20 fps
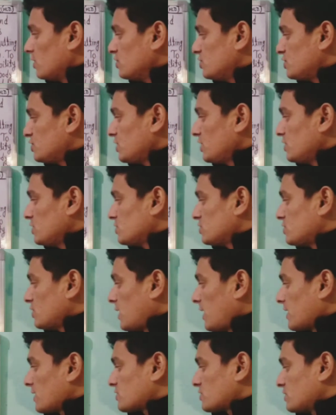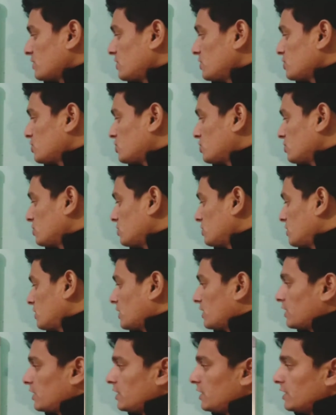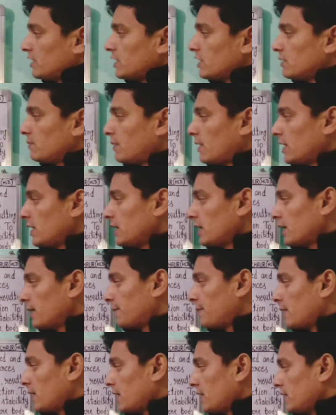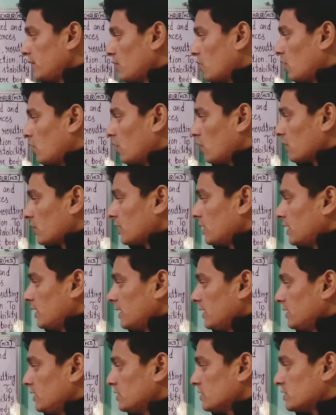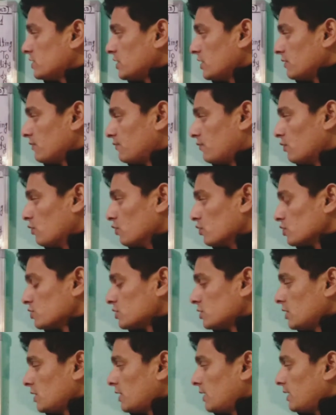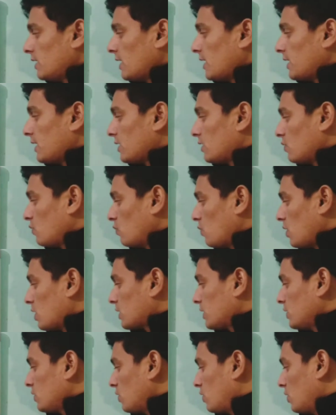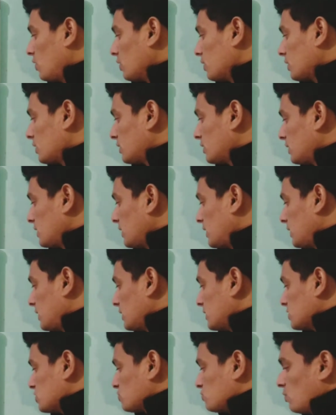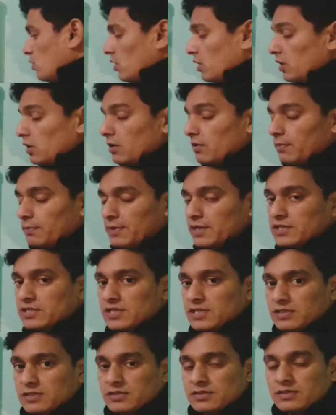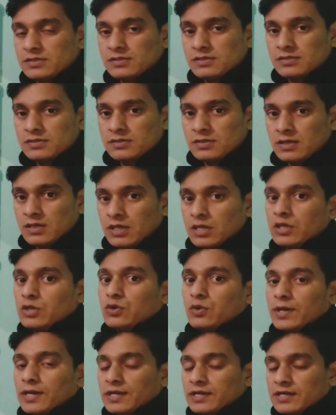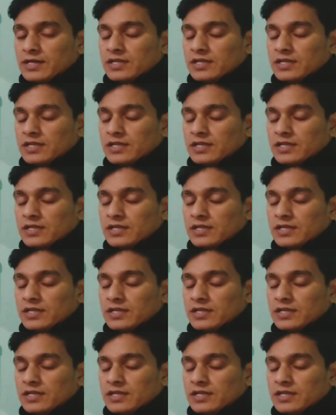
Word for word: unchanged acceleration created by applied or inertial force, like walking or running small bases. You can